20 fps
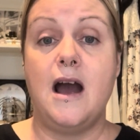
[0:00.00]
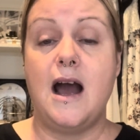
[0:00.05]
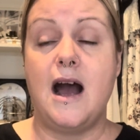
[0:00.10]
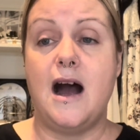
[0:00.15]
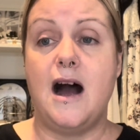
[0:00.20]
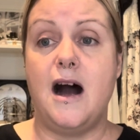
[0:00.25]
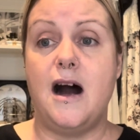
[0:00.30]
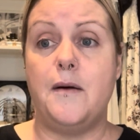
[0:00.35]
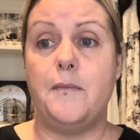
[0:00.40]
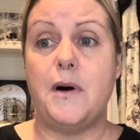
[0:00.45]

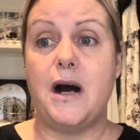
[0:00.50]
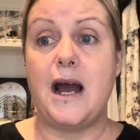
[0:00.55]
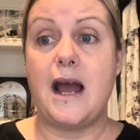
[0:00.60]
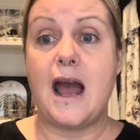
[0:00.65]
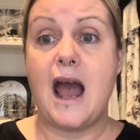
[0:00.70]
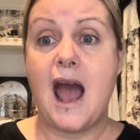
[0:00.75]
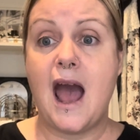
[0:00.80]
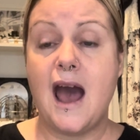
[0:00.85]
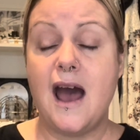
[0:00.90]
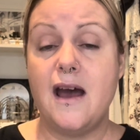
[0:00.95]
I
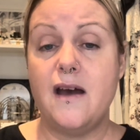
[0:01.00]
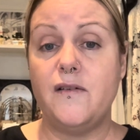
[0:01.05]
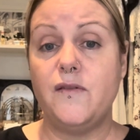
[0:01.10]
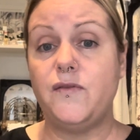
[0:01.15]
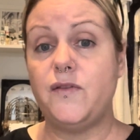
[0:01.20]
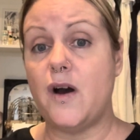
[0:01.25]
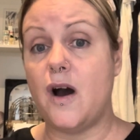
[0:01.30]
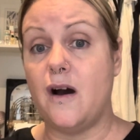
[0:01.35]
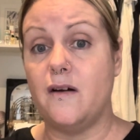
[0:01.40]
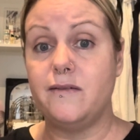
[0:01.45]

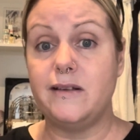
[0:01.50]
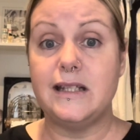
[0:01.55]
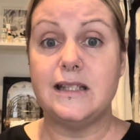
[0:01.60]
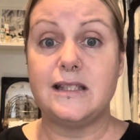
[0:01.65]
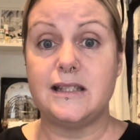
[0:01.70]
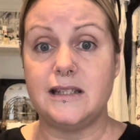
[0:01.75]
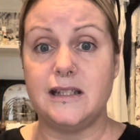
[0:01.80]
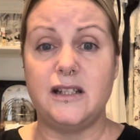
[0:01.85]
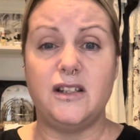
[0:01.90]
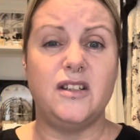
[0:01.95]
have
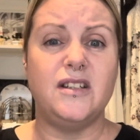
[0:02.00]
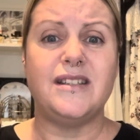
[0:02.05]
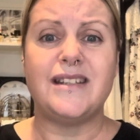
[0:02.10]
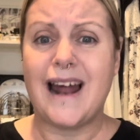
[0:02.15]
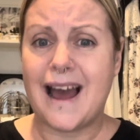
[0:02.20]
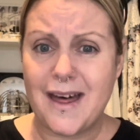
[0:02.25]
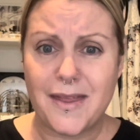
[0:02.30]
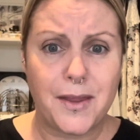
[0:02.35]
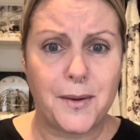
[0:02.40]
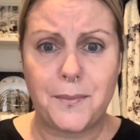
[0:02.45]
obviously used
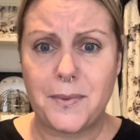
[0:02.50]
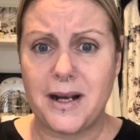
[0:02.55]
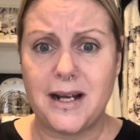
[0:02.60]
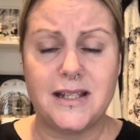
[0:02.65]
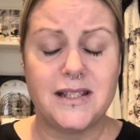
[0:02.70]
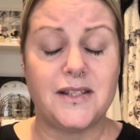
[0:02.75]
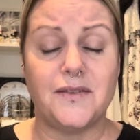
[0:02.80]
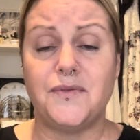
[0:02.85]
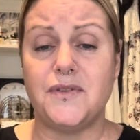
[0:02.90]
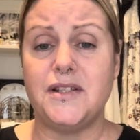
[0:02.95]
other
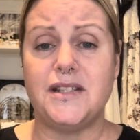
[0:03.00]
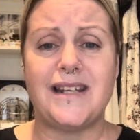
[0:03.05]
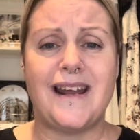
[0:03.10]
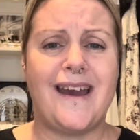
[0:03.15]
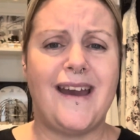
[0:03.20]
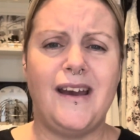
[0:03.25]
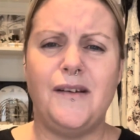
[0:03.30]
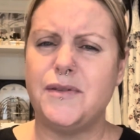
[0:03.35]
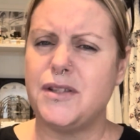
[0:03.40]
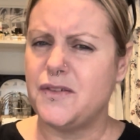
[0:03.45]
brands. I've used
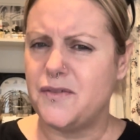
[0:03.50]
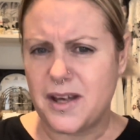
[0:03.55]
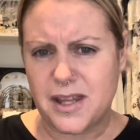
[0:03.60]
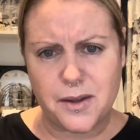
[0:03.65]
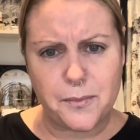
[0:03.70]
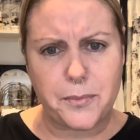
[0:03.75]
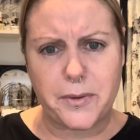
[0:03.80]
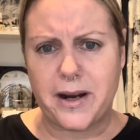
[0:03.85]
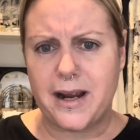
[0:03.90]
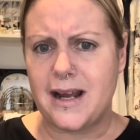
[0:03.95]
heaps of other
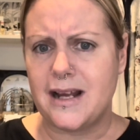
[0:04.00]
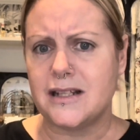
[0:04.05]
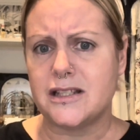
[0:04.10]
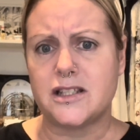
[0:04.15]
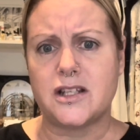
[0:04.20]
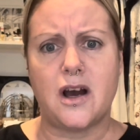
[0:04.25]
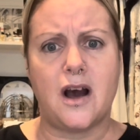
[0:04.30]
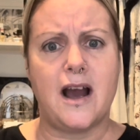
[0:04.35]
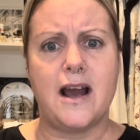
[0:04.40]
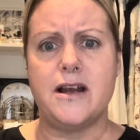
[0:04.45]

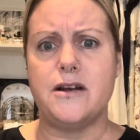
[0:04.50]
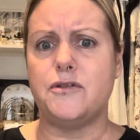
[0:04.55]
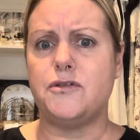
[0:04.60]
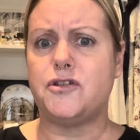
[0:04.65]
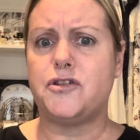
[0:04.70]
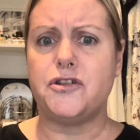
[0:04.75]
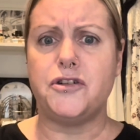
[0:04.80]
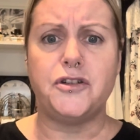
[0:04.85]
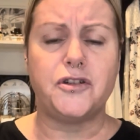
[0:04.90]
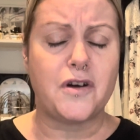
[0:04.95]
brands. I
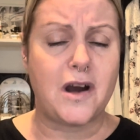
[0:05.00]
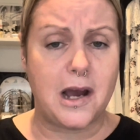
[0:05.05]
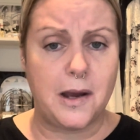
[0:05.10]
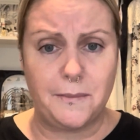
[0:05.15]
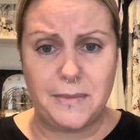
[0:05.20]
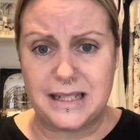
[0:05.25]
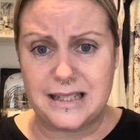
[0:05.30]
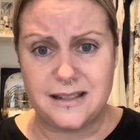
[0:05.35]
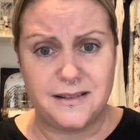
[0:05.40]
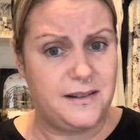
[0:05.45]
do try and
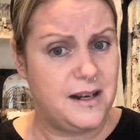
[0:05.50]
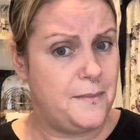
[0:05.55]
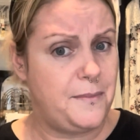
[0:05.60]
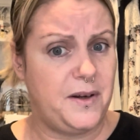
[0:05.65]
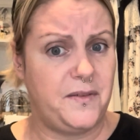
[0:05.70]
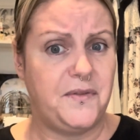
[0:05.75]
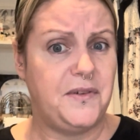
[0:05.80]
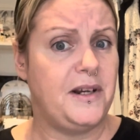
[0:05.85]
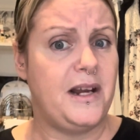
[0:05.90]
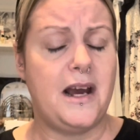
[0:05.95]
mix it up
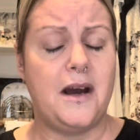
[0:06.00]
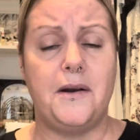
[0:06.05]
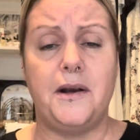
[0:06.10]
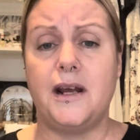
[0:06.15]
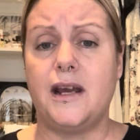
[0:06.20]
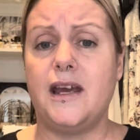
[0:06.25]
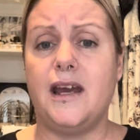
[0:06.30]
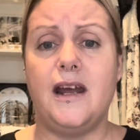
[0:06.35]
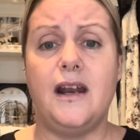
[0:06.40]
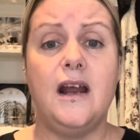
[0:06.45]
every now and
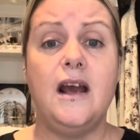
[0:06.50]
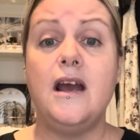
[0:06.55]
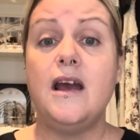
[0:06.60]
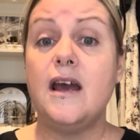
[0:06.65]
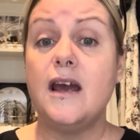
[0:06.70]
again.